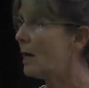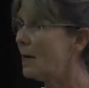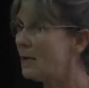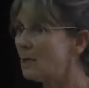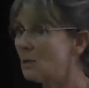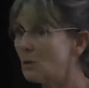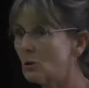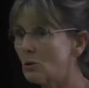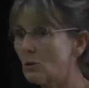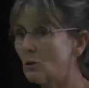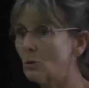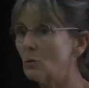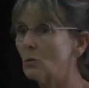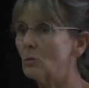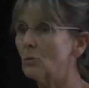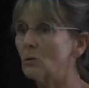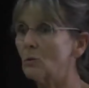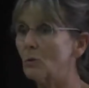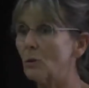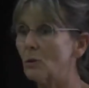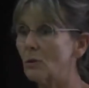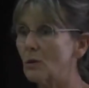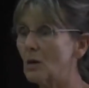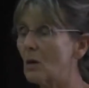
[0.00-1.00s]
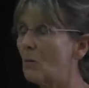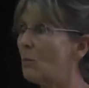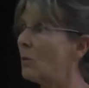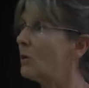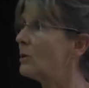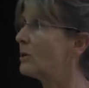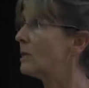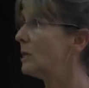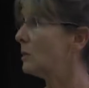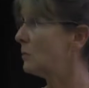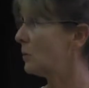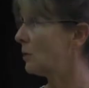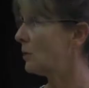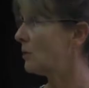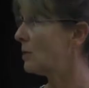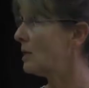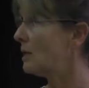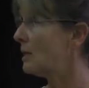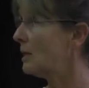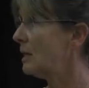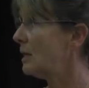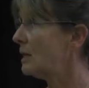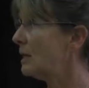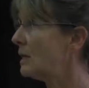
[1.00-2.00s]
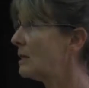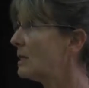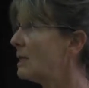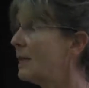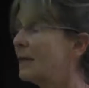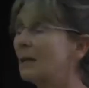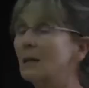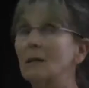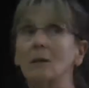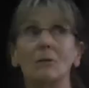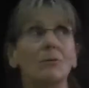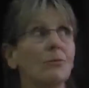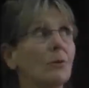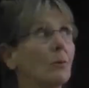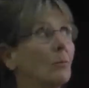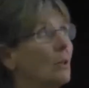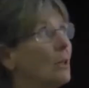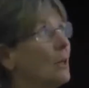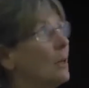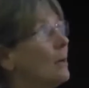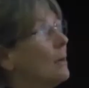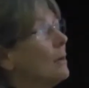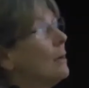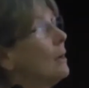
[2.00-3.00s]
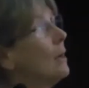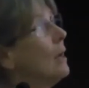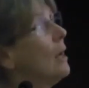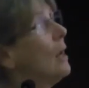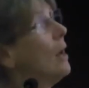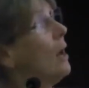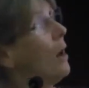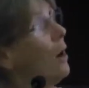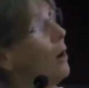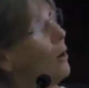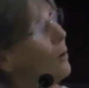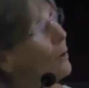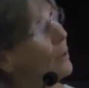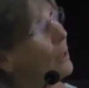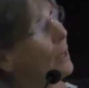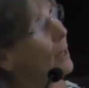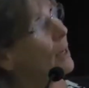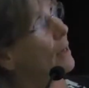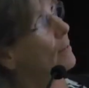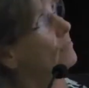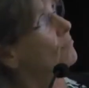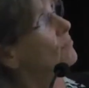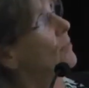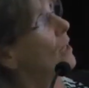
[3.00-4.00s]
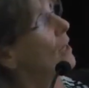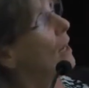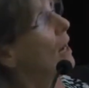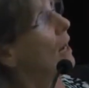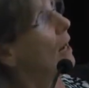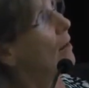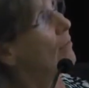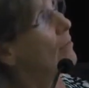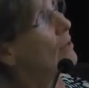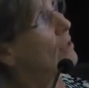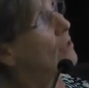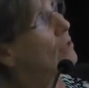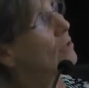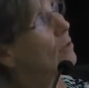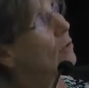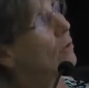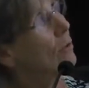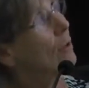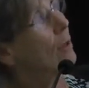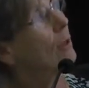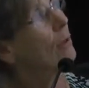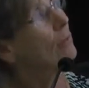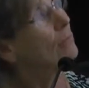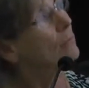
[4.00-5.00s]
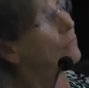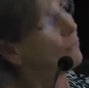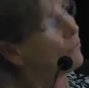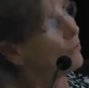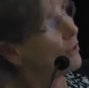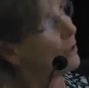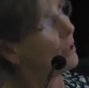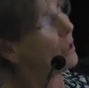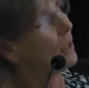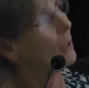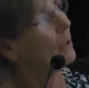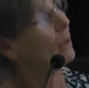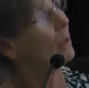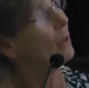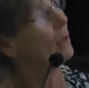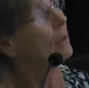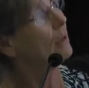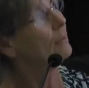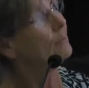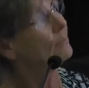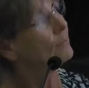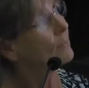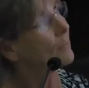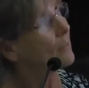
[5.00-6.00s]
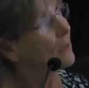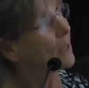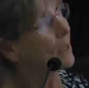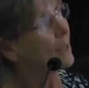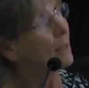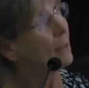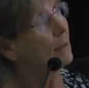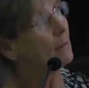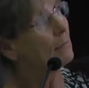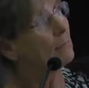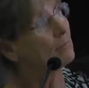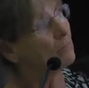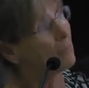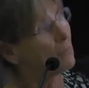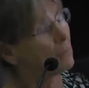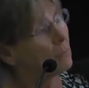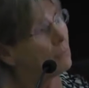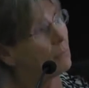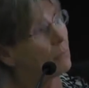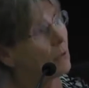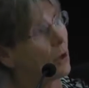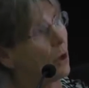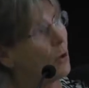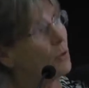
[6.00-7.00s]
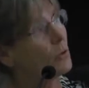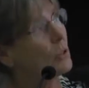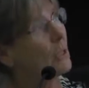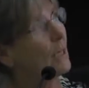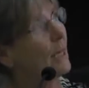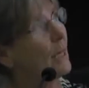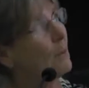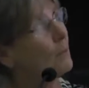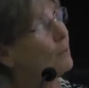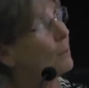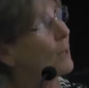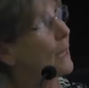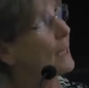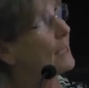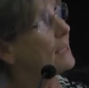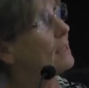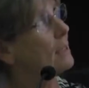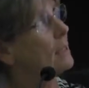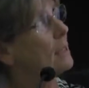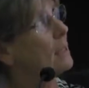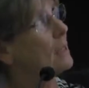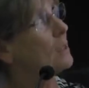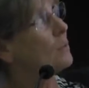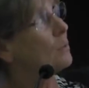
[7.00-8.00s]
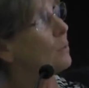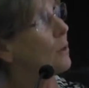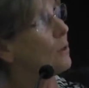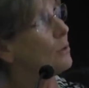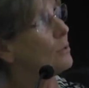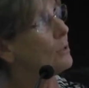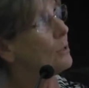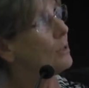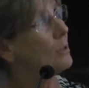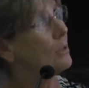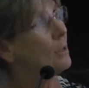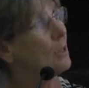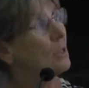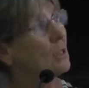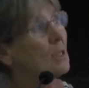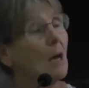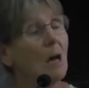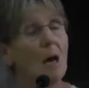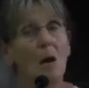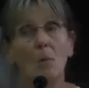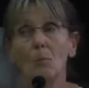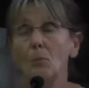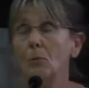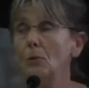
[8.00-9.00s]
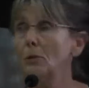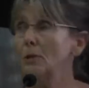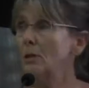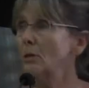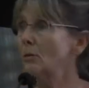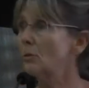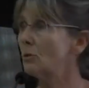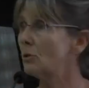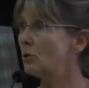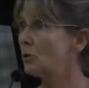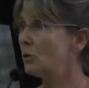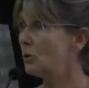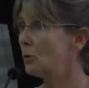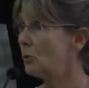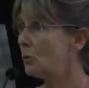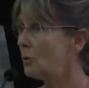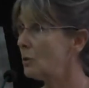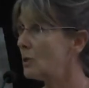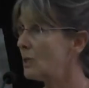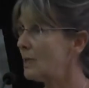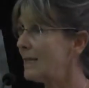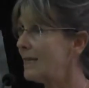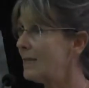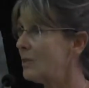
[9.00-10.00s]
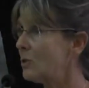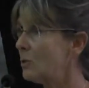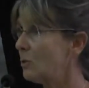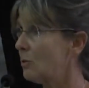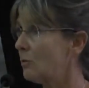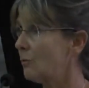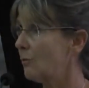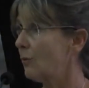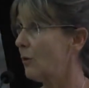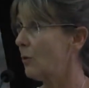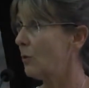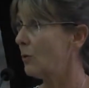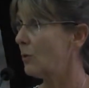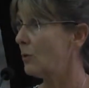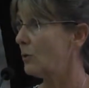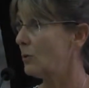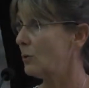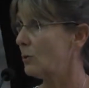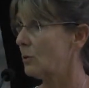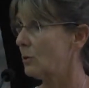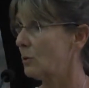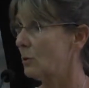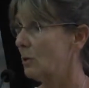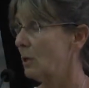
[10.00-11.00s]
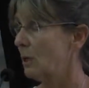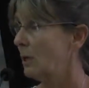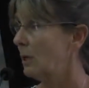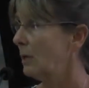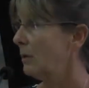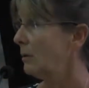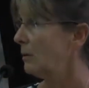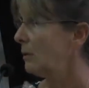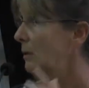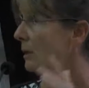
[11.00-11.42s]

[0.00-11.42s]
students what they want and what they need and take it from there. Okay, others look very closely at practices, processes, putting the student into the focus. Key